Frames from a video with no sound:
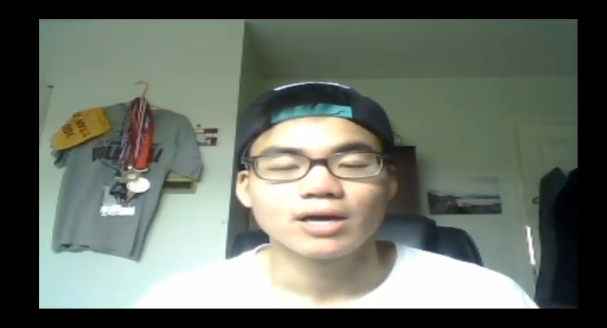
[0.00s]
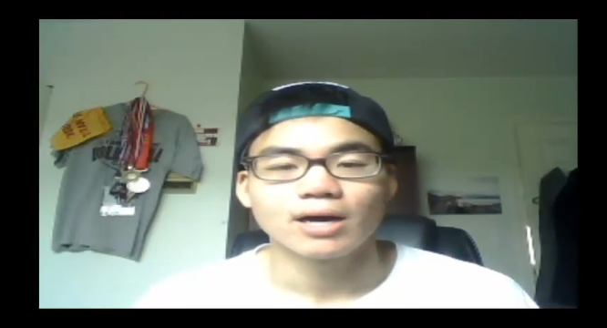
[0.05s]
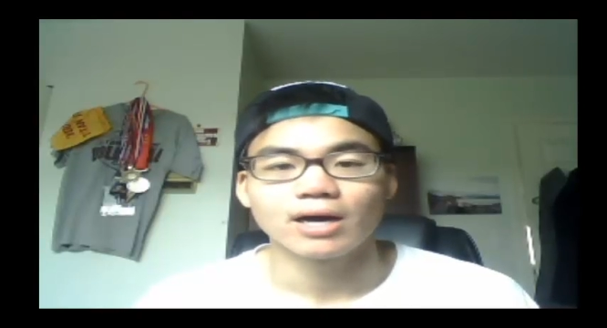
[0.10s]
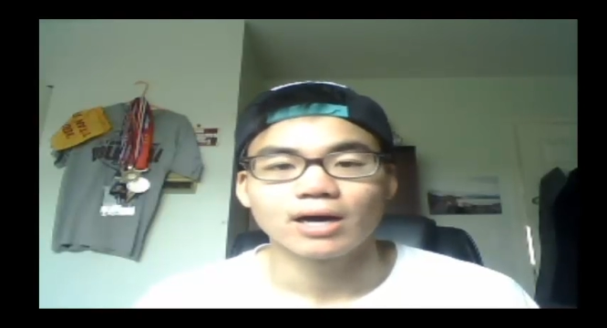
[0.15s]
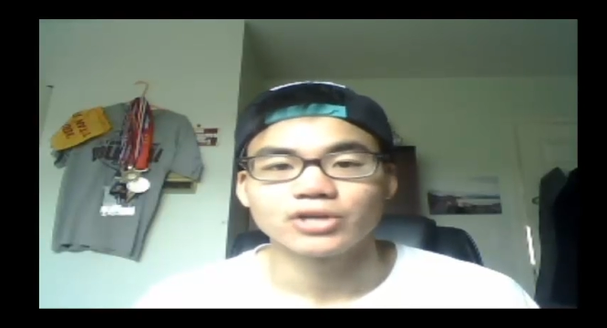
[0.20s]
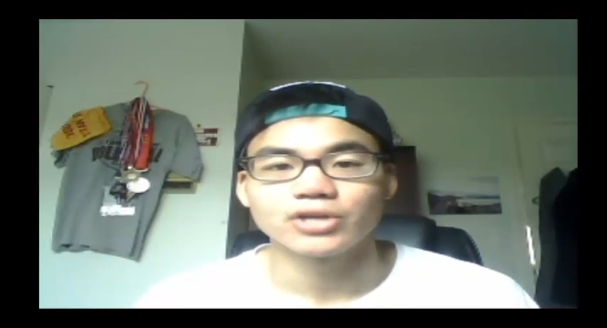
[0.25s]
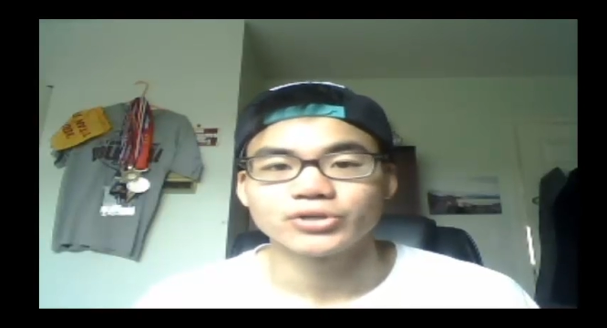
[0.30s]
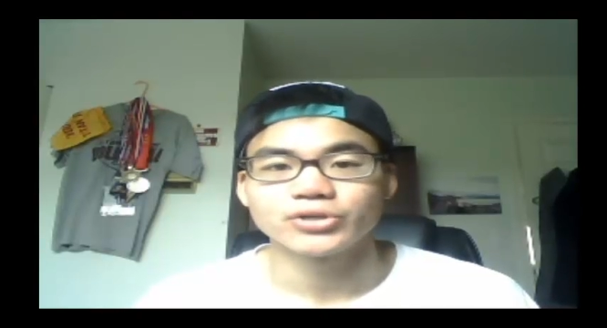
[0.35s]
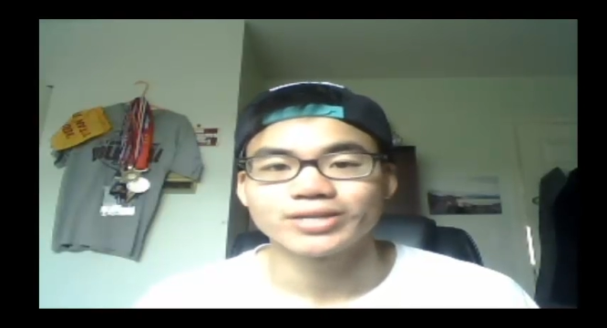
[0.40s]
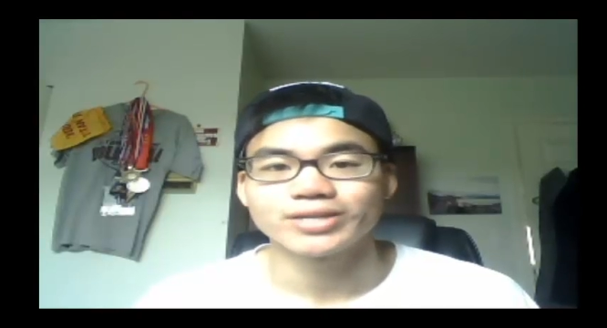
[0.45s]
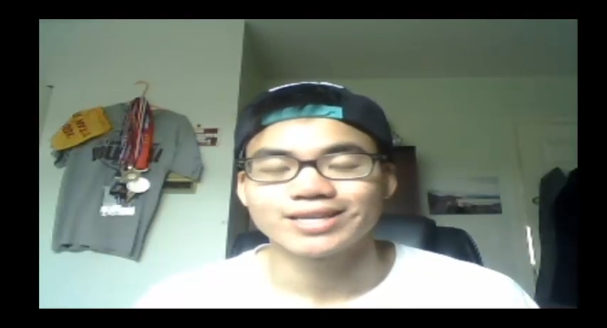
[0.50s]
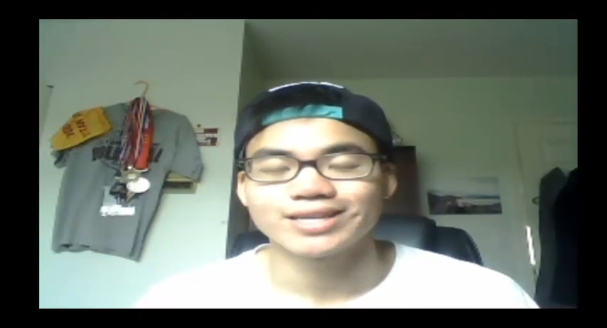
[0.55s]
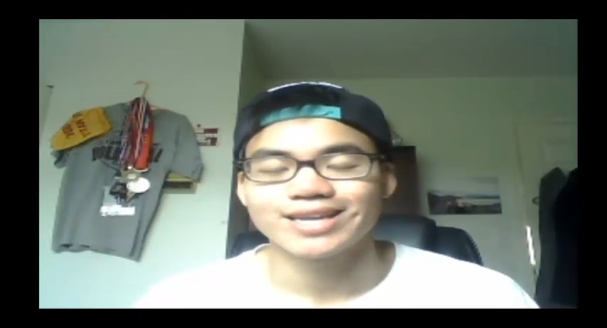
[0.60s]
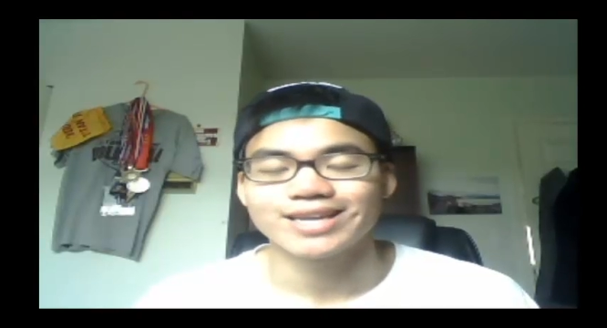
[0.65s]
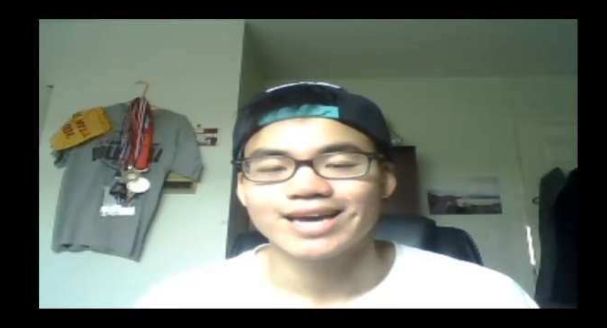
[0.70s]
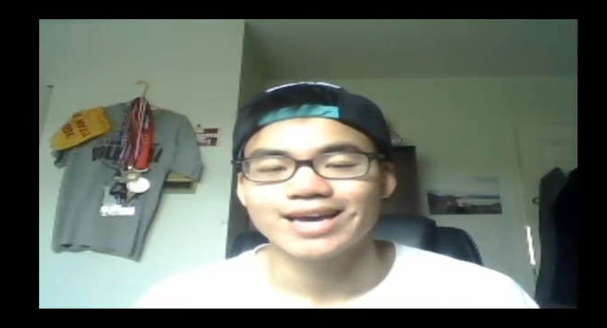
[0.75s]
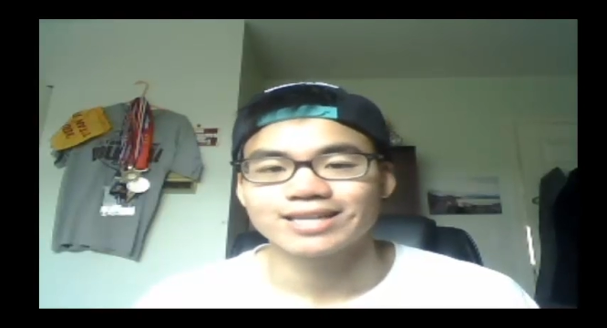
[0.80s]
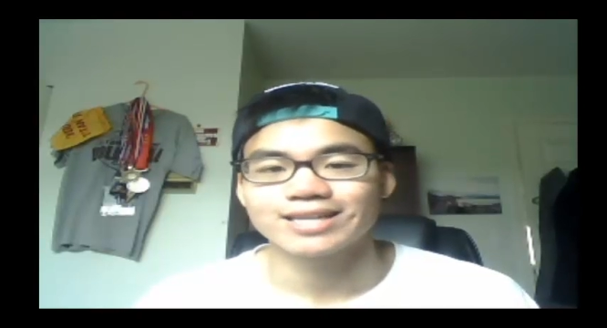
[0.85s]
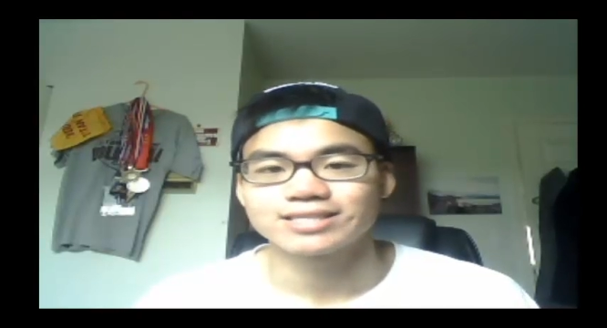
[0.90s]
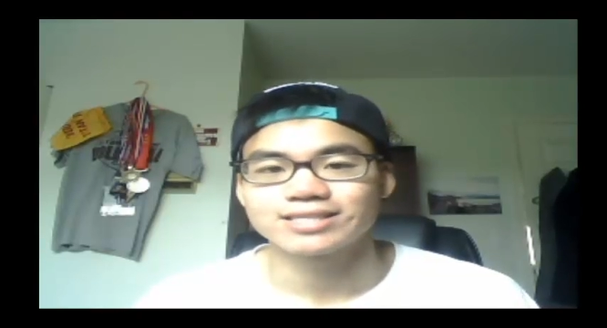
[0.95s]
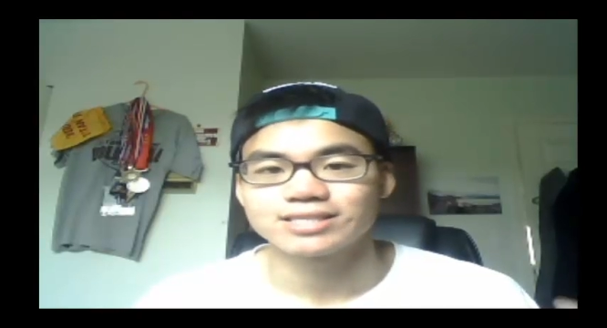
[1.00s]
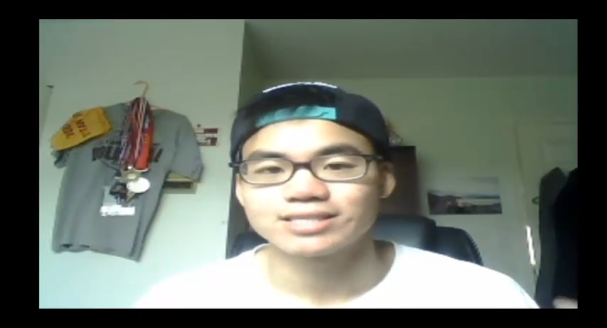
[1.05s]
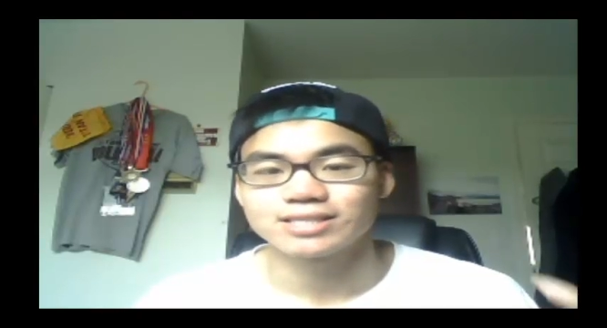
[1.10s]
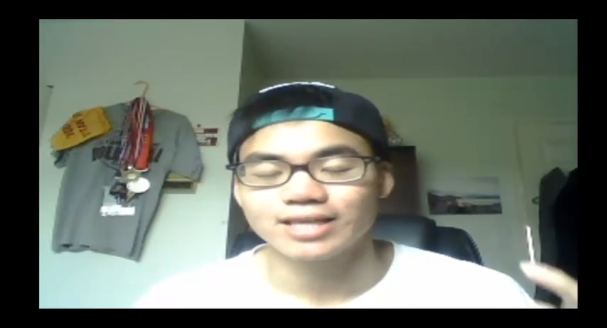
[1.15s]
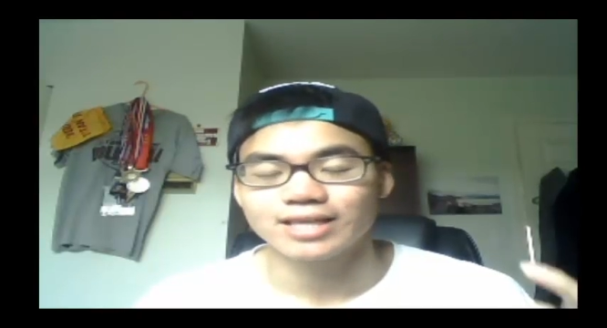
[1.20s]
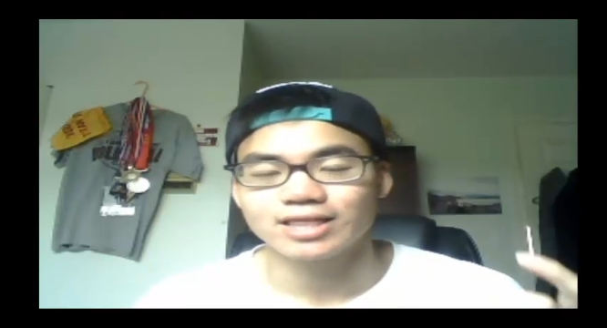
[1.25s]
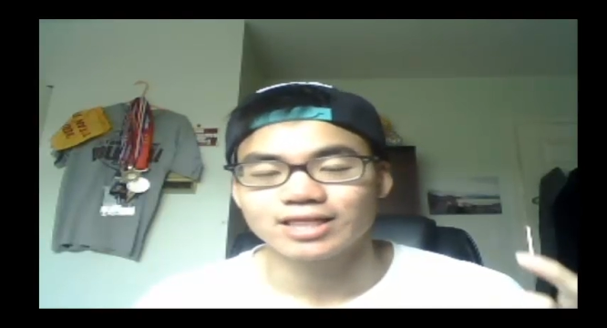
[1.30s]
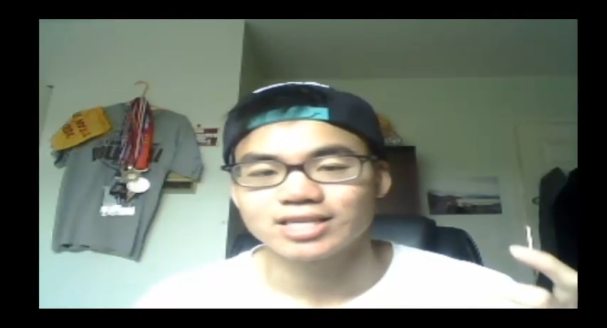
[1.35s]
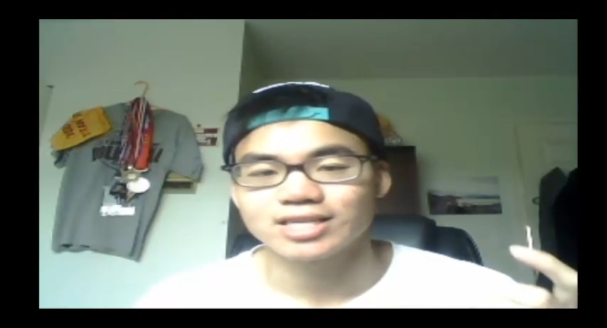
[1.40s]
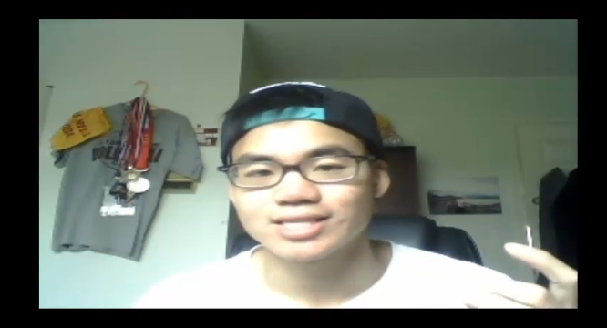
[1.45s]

you're going to get the